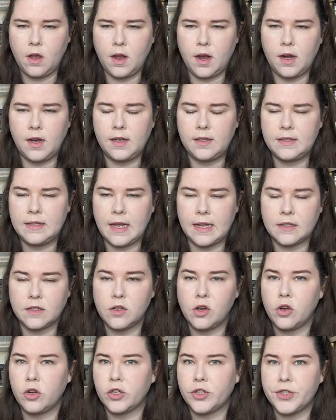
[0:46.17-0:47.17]
Unless that's
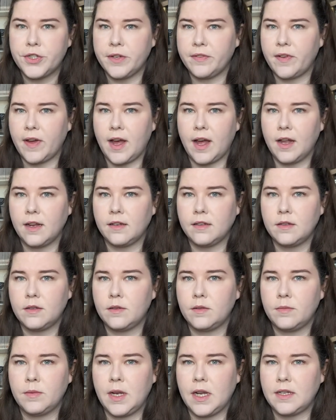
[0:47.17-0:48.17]
not Shivan.
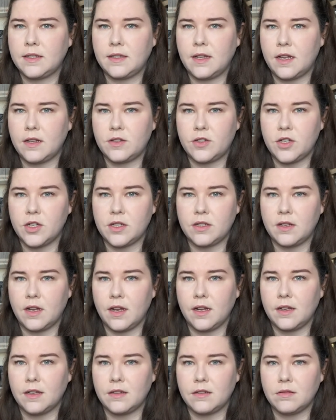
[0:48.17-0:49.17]
Unless that's just
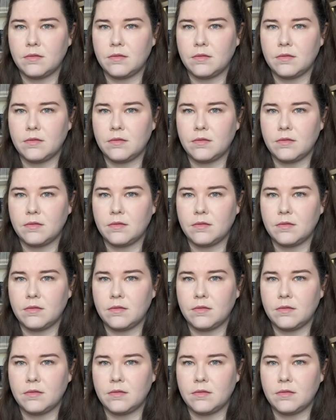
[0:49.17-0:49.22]
like,